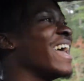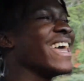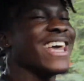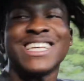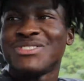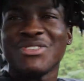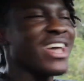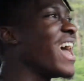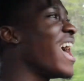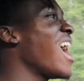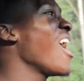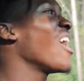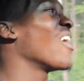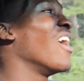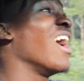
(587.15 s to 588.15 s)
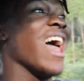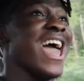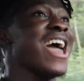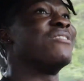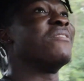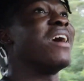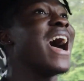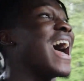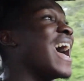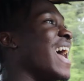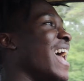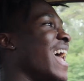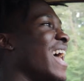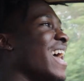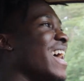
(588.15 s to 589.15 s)
Is we hold on? Am I?
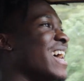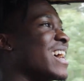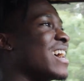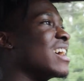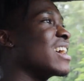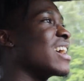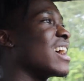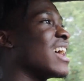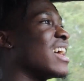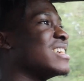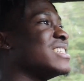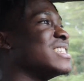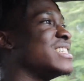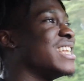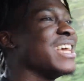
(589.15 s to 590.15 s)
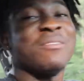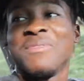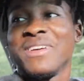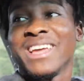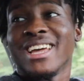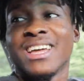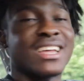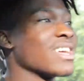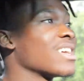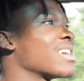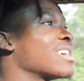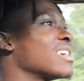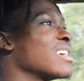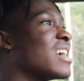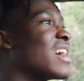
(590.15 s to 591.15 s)
Ain't no. Oh, she did. She did it. She
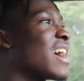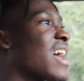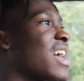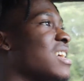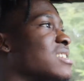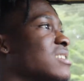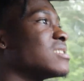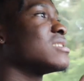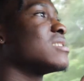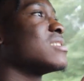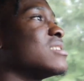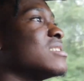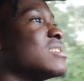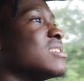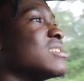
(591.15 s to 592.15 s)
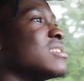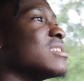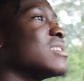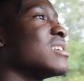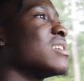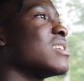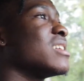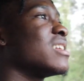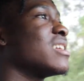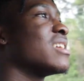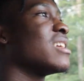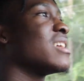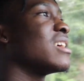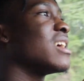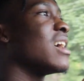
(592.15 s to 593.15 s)
probably think you follow her. This is
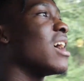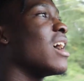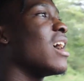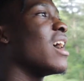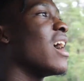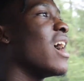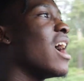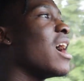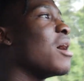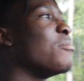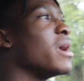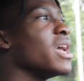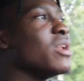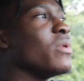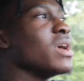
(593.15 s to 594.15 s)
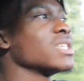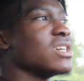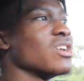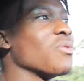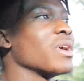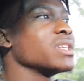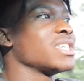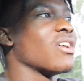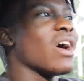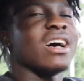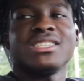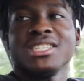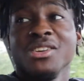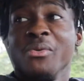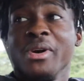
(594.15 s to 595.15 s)
you. Oh no, she probably. But anyway, it's on the way to your
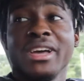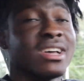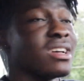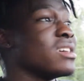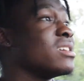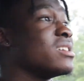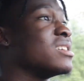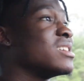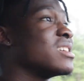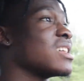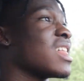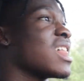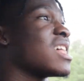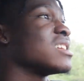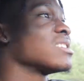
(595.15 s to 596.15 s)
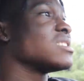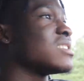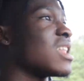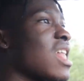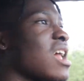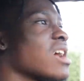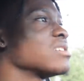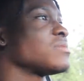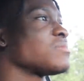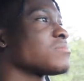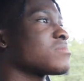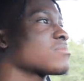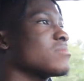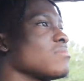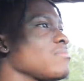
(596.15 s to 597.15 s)
house anyway. Yeah, nah, she probably. Nah, look, check
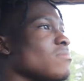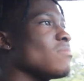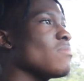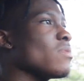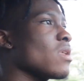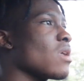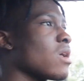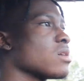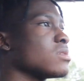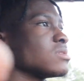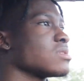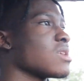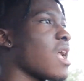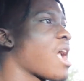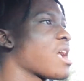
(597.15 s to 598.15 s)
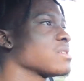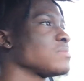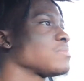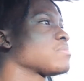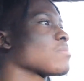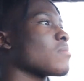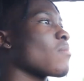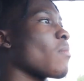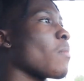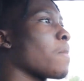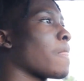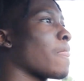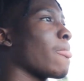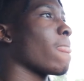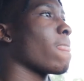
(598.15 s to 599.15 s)
this. Slow down. But look, check this. She
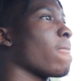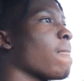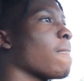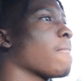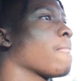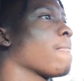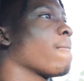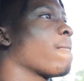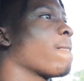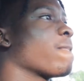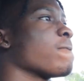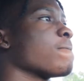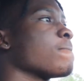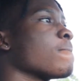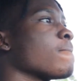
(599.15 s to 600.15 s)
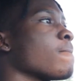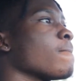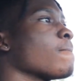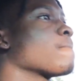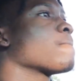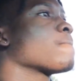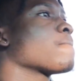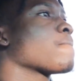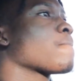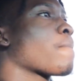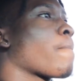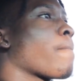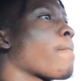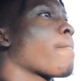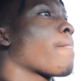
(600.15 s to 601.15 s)
probably like, oh, I'ma go and get on the
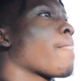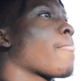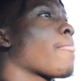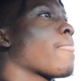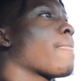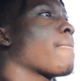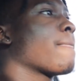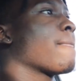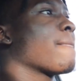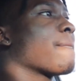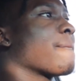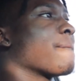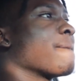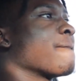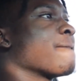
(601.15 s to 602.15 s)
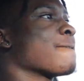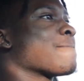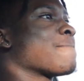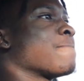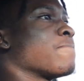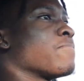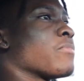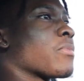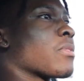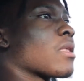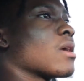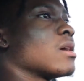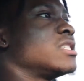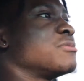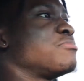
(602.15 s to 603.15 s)
side of him. You feel me?
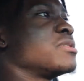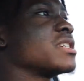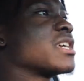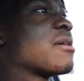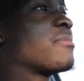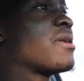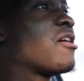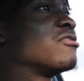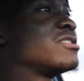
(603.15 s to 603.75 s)
Mm-hmm. just put the camera down.